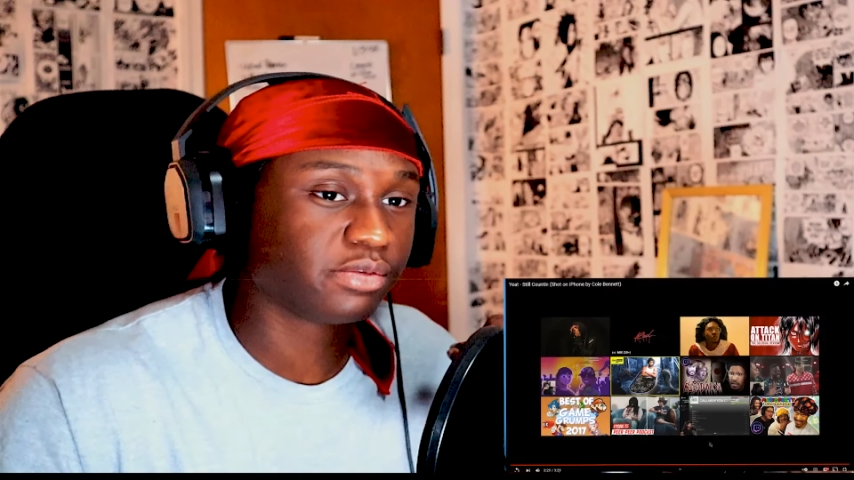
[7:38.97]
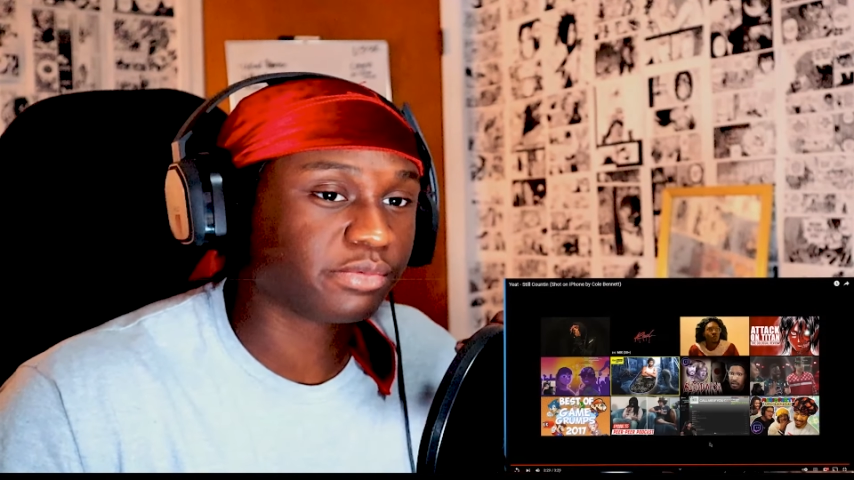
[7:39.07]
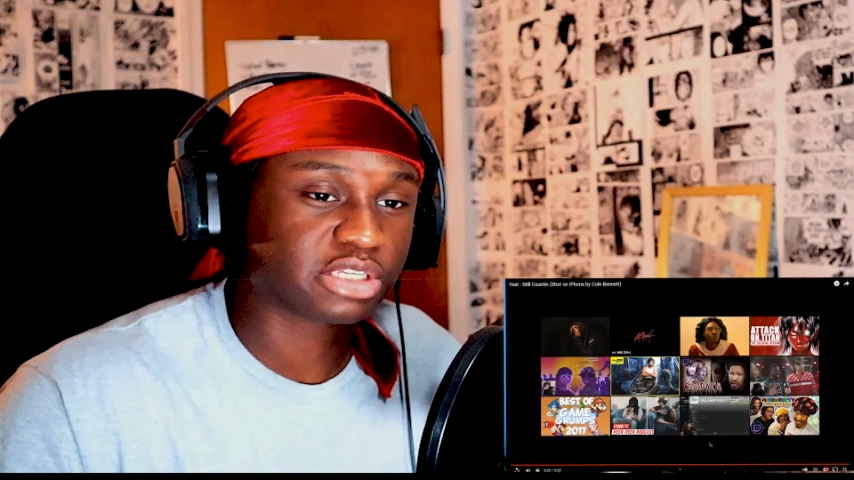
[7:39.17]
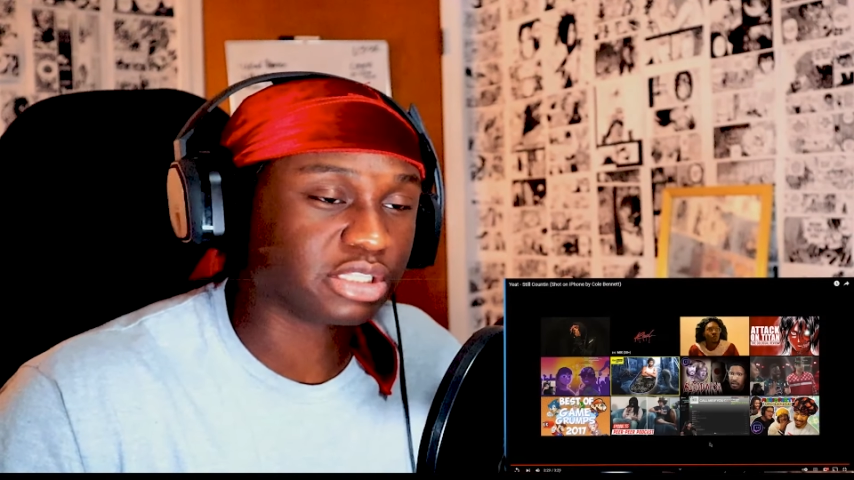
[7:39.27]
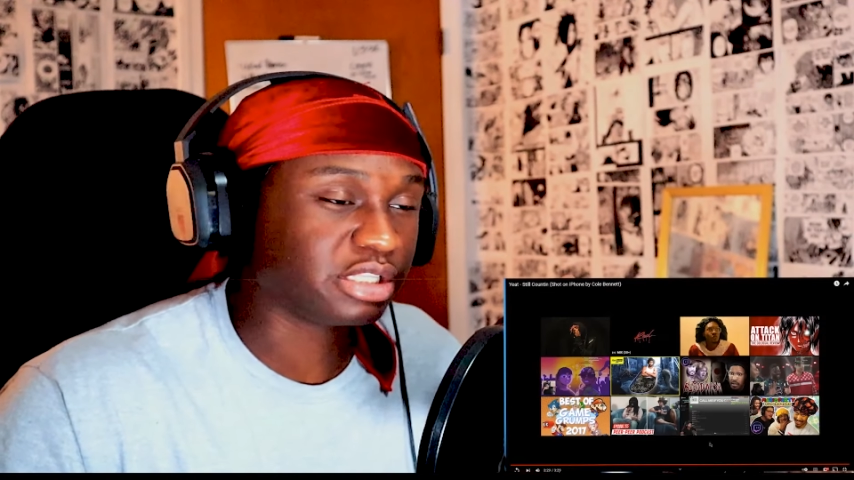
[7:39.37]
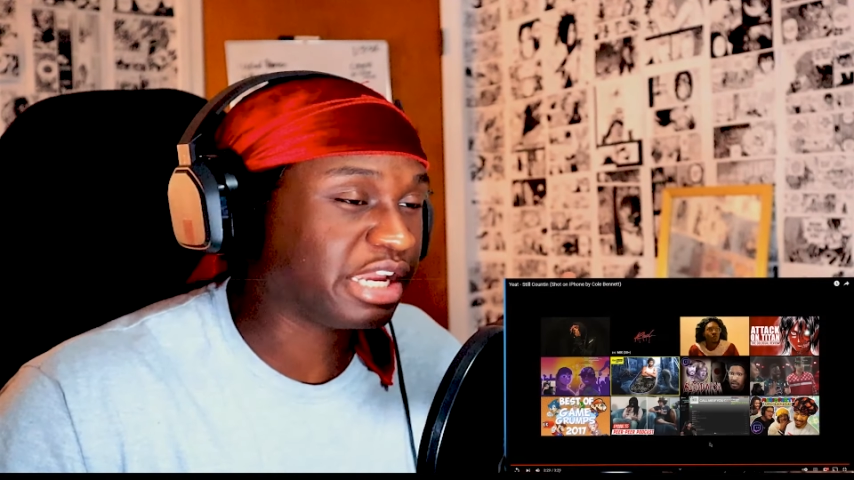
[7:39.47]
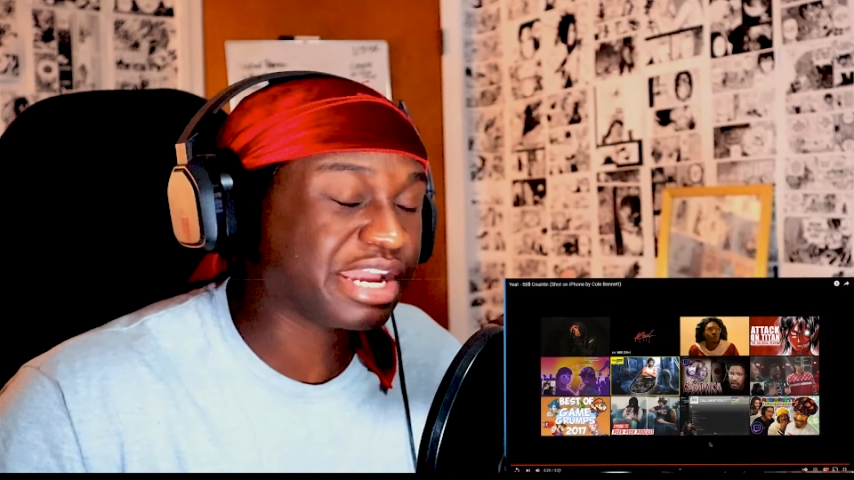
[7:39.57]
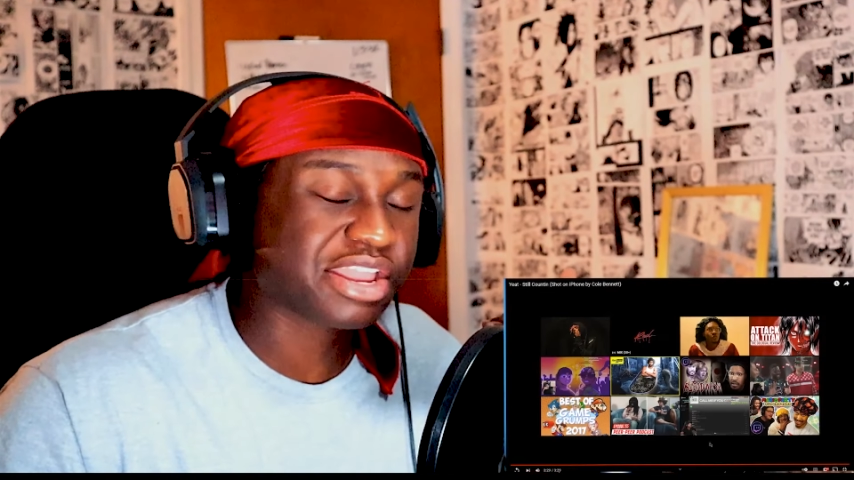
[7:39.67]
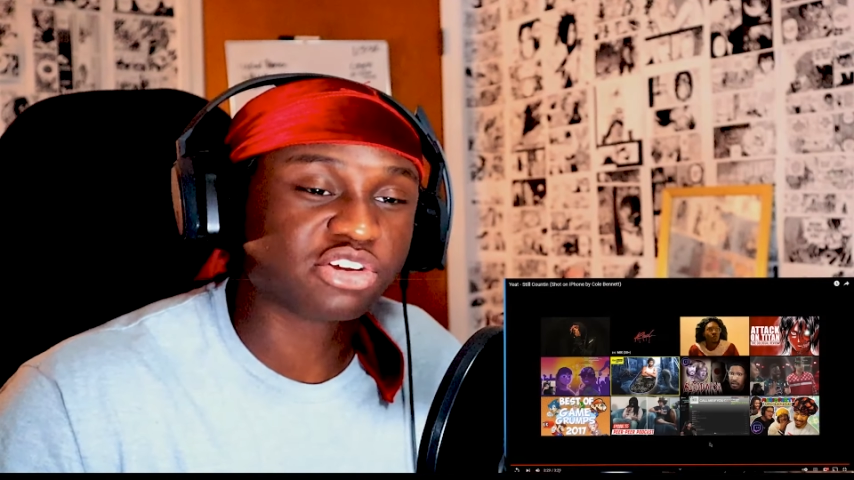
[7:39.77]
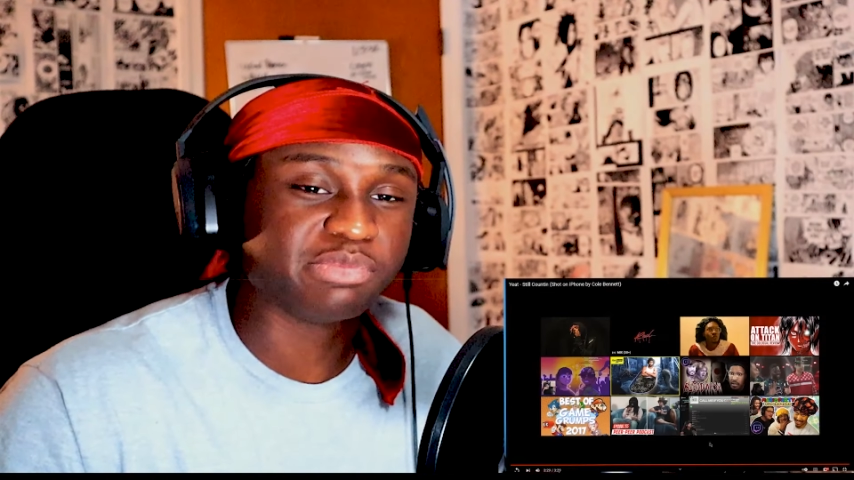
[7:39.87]
Yeat
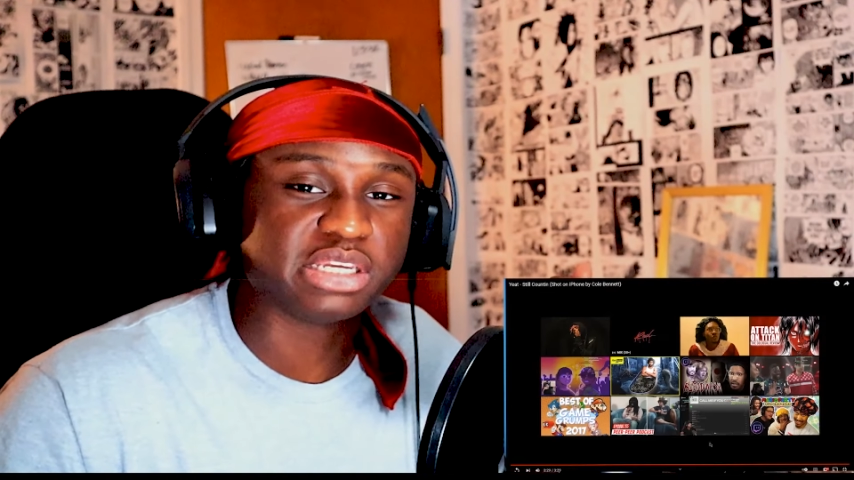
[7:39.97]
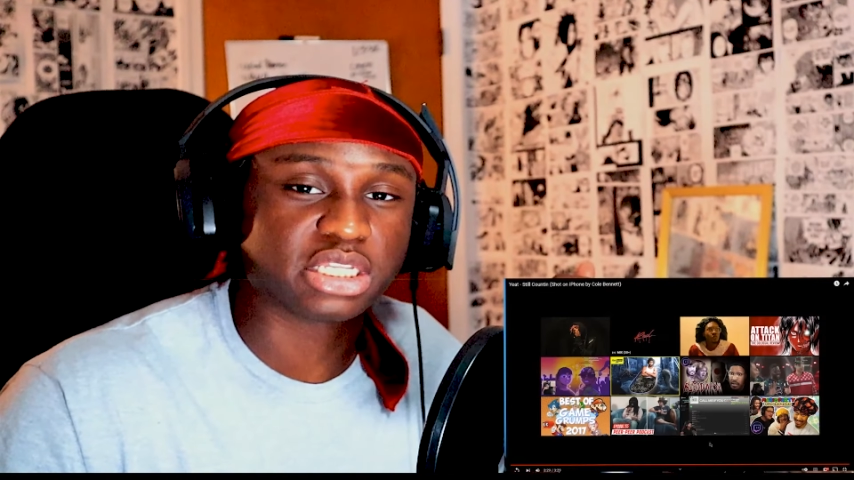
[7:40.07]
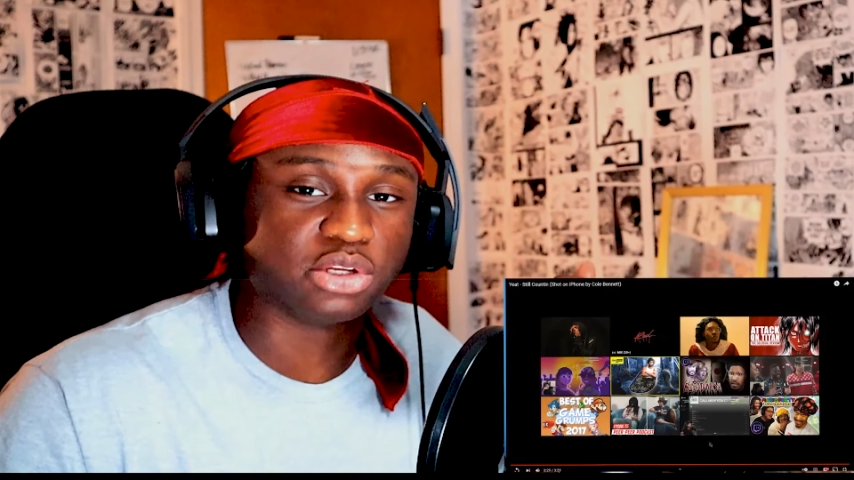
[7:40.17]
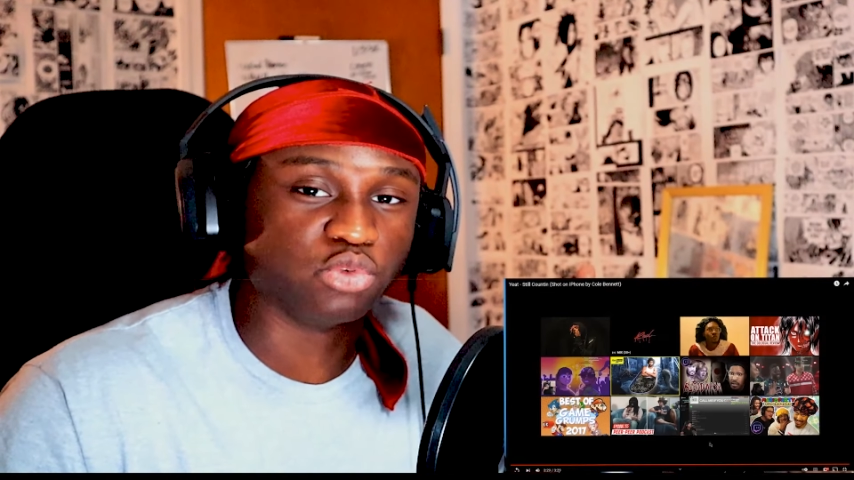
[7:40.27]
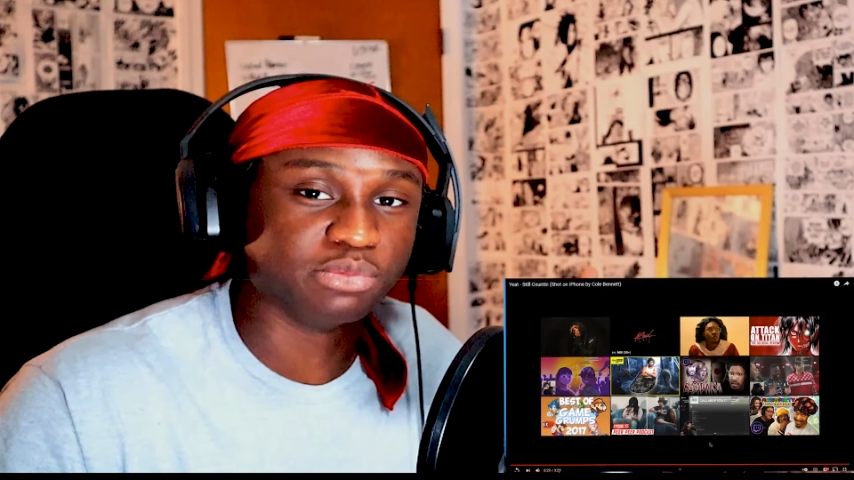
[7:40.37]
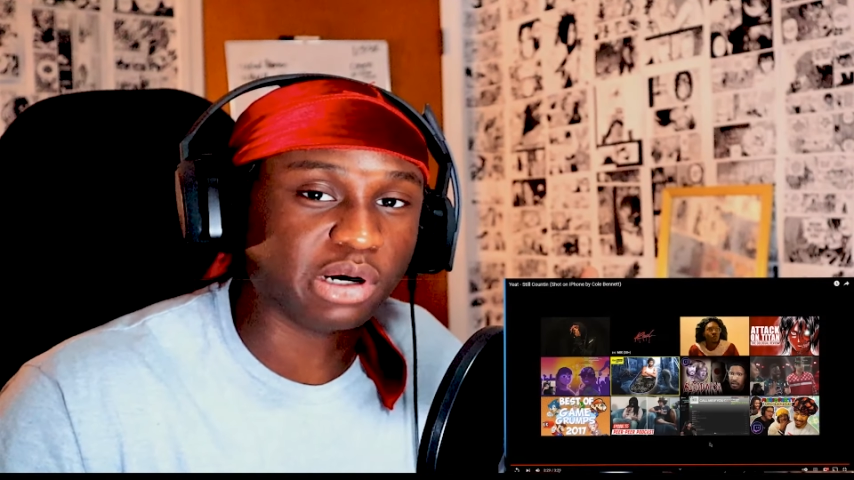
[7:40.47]
Energy basically rules my